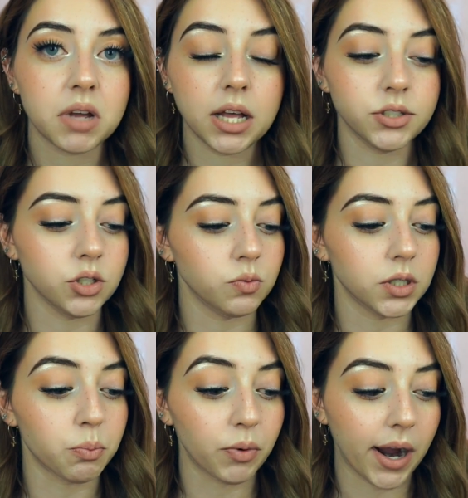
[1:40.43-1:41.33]
as you
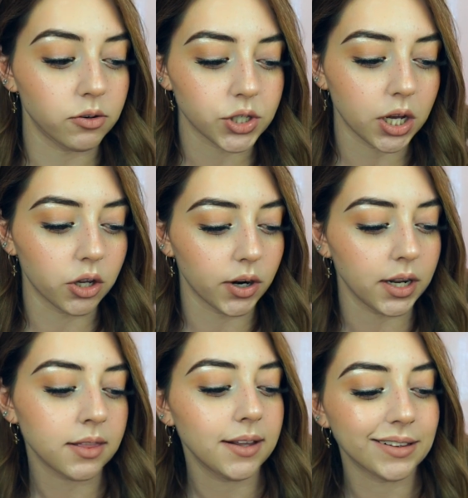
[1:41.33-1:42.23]
would brow gel or
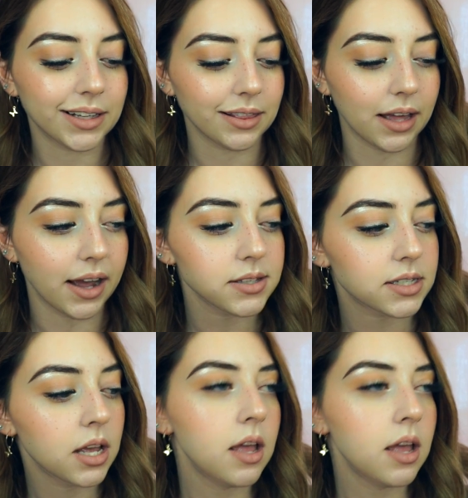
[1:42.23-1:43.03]
anything like that.